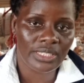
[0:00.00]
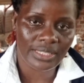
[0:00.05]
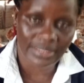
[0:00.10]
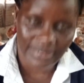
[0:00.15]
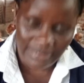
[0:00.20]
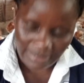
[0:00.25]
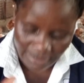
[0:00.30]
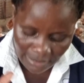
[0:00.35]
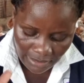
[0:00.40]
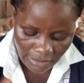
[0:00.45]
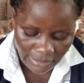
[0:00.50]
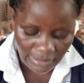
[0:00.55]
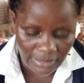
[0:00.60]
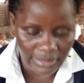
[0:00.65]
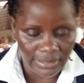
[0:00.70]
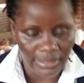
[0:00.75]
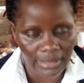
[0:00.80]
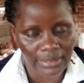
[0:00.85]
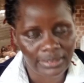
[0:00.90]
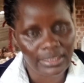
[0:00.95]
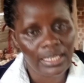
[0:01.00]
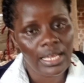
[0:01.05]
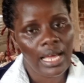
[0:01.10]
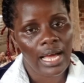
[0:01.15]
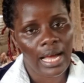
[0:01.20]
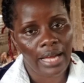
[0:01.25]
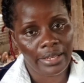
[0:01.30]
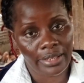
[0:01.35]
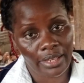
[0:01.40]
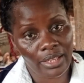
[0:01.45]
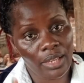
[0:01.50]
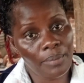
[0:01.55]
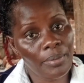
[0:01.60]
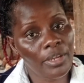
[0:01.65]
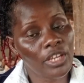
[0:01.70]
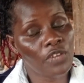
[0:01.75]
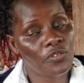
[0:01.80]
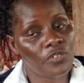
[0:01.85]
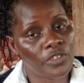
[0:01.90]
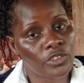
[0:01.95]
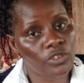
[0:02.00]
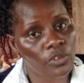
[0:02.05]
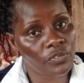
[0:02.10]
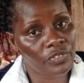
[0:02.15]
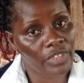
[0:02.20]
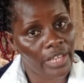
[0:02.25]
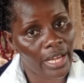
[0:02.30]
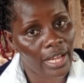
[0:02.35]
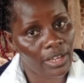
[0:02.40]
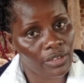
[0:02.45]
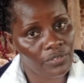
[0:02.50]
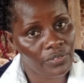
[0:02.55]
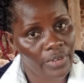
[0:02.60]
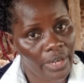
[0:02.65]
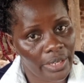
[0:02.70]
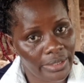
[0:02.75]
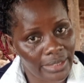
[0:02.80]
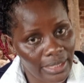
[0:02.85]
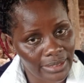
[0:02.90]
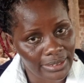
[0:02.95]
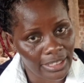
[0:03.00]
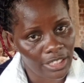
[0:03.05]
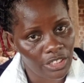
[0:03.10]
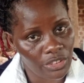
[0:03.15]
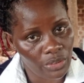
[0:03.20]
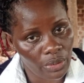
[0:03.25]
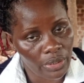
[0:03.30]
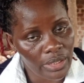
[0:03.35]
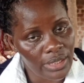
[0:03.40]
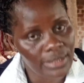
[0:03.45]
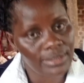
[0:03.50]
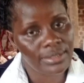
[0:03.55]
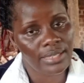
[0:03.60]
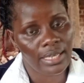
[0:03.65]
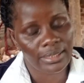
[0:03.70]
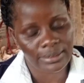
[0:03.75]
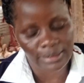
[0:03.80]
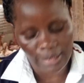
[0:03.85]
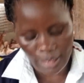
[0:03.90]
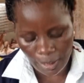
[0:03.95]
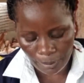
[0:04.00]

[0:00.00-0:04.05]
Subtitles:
these diseases. Another benefit of the aloe vera that I know is that